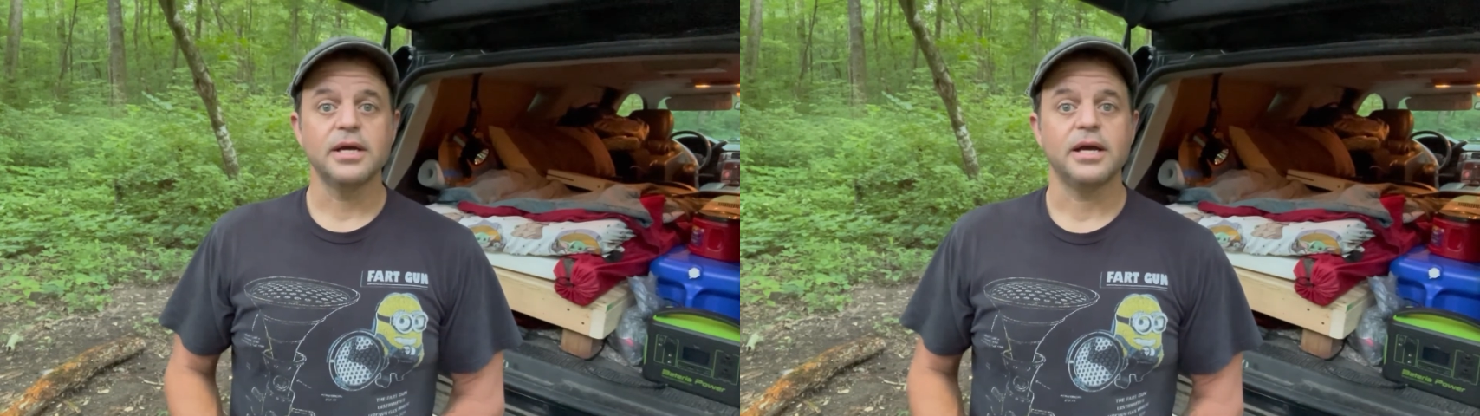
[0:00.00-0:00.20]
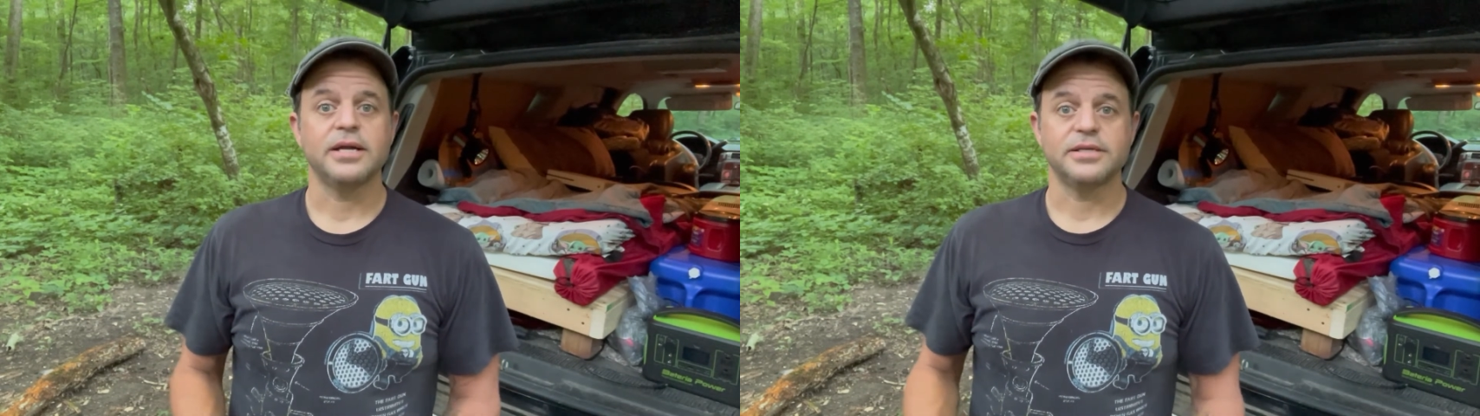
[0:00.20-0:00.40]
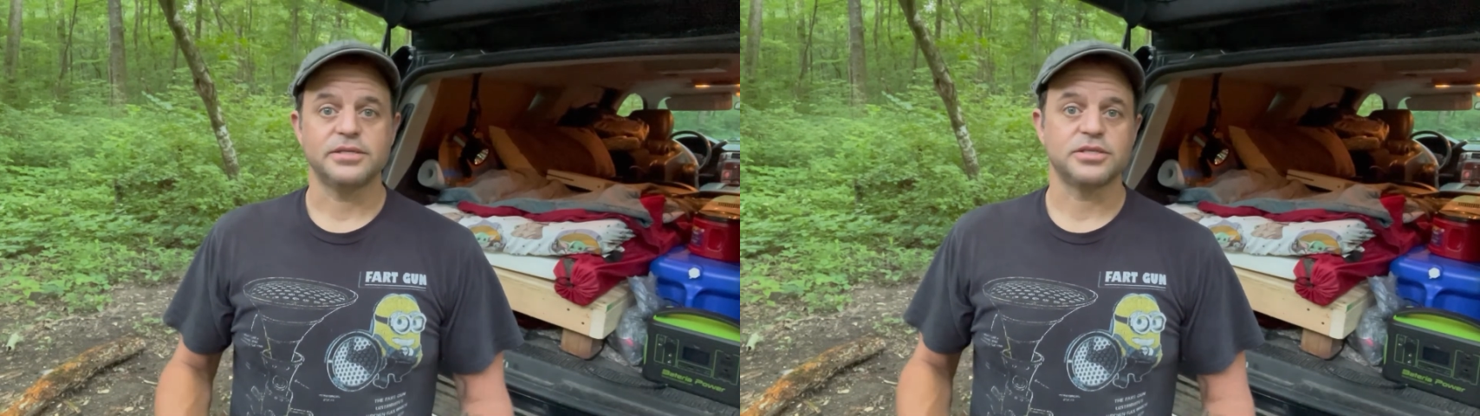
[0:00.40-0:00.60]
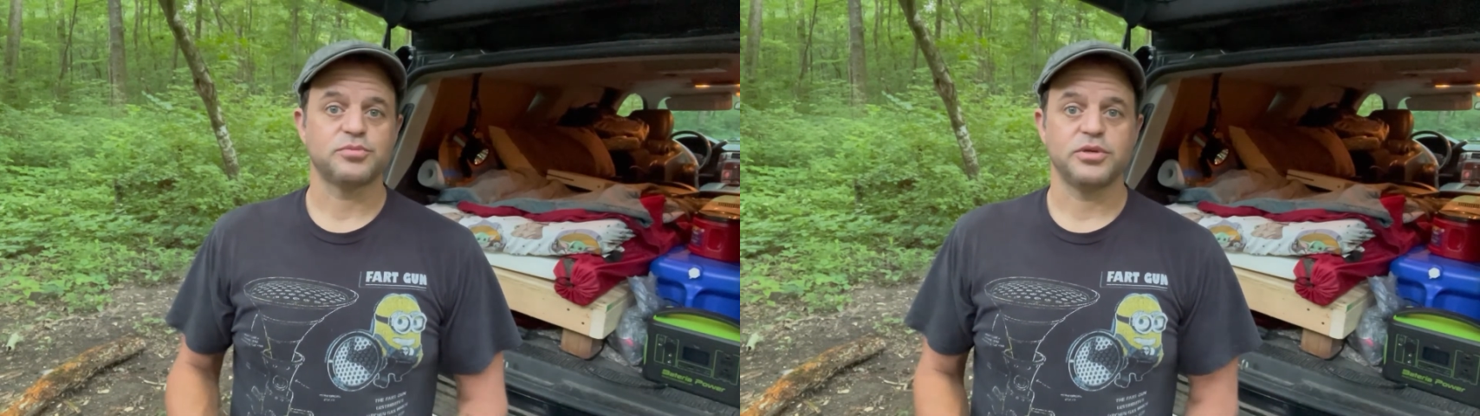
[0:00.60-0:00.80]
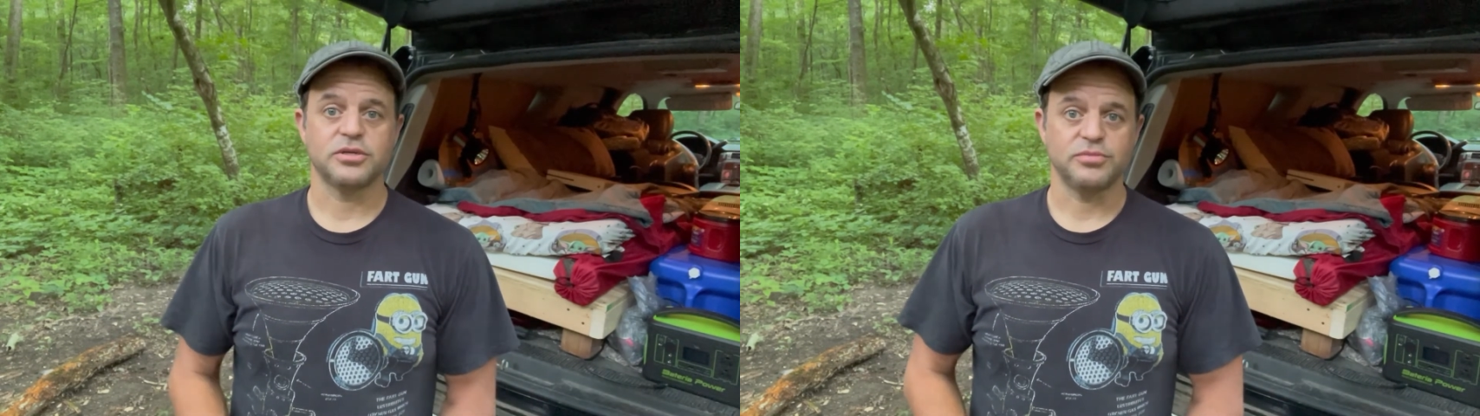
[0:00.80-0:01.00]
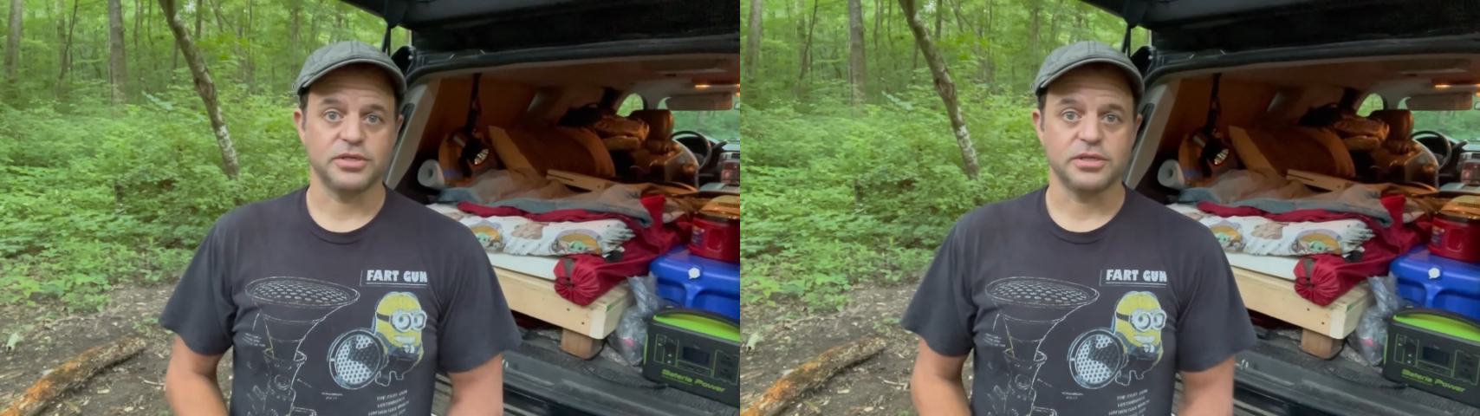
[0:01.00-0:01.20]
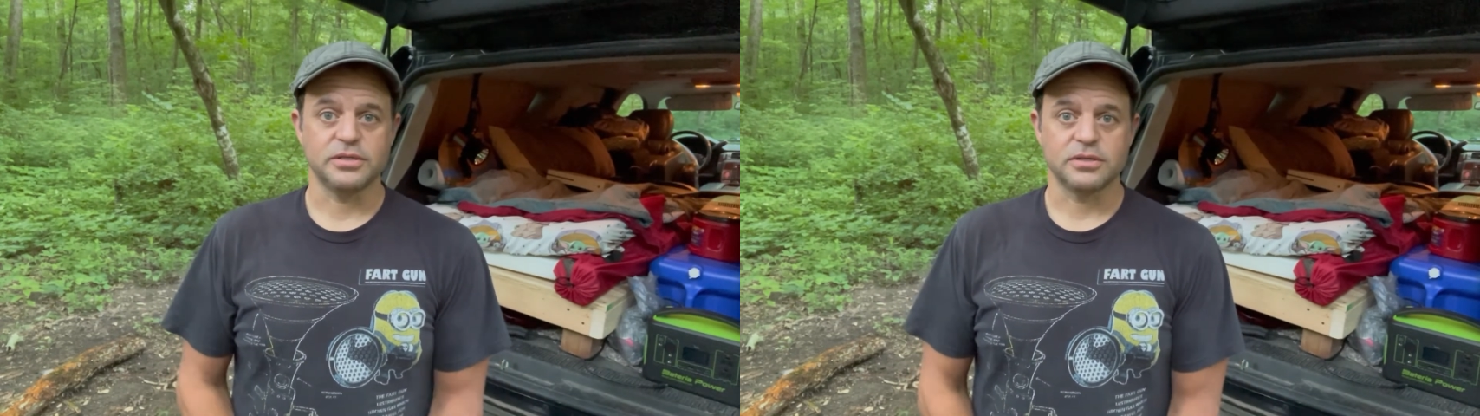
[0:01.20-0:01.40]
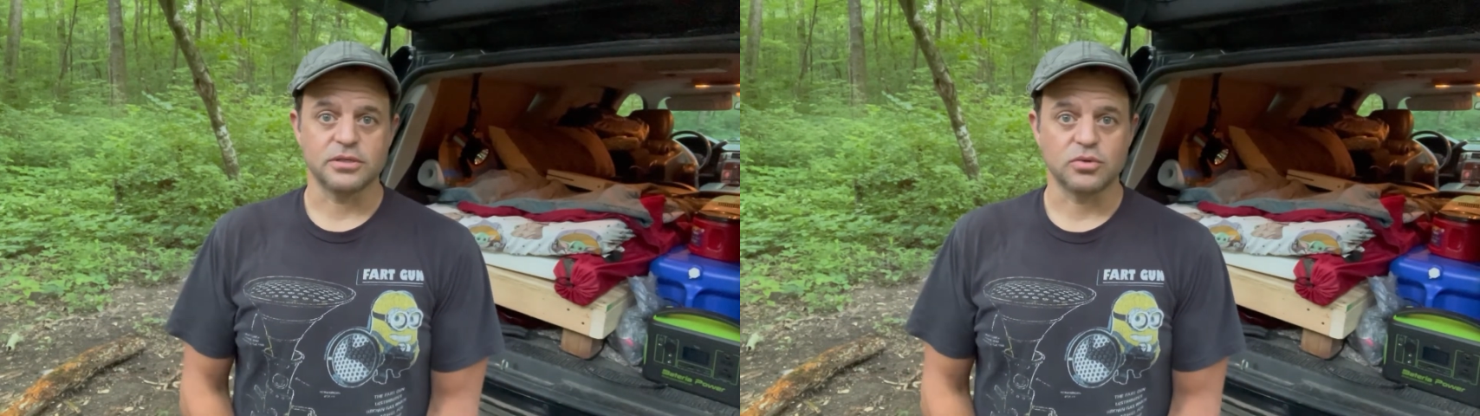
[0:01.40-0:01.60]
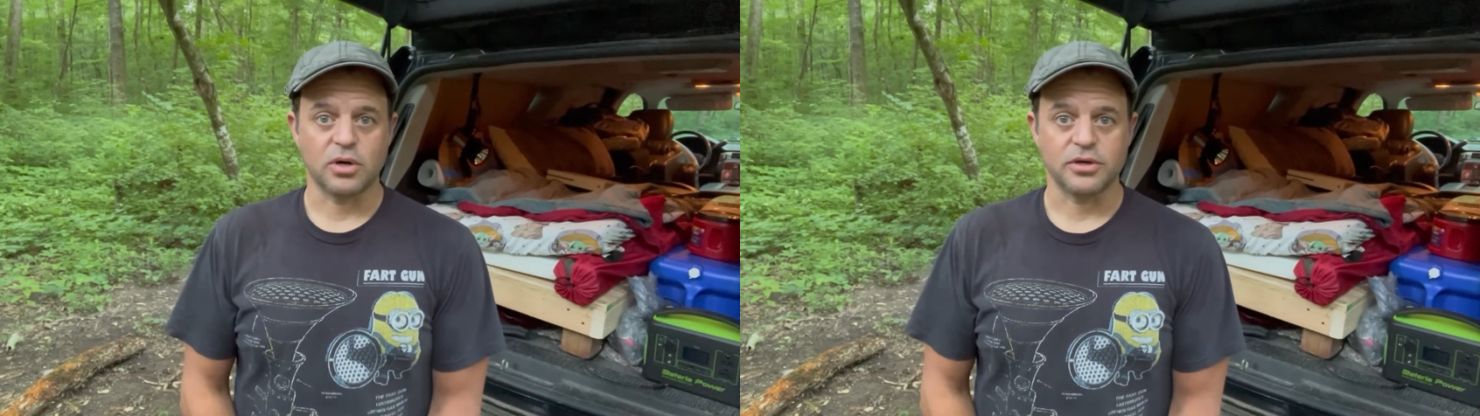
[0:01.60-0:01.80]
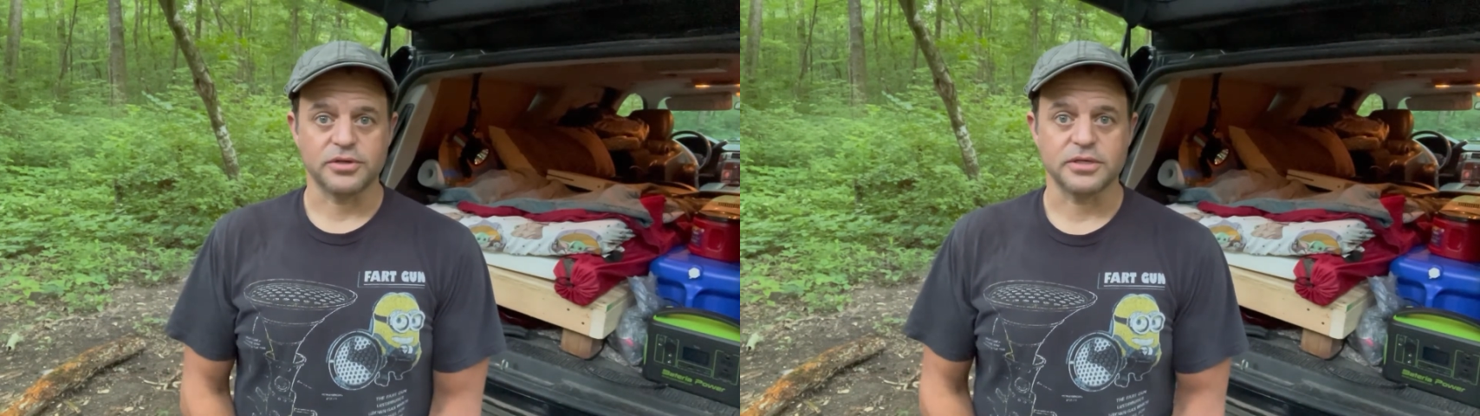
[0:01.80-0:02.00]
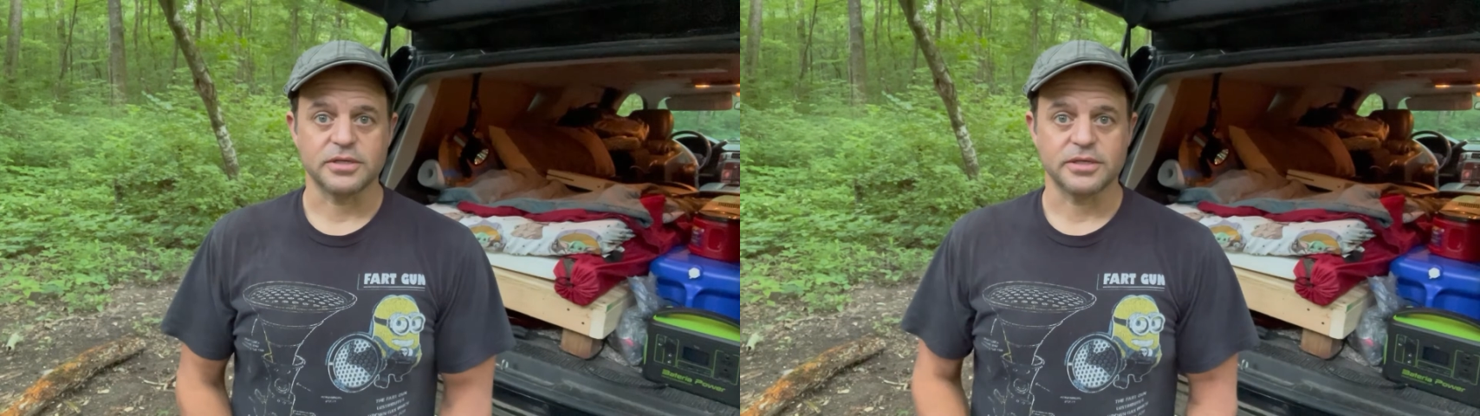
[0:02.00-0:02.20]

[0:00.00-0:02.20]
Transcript: and it does appear to be good quality.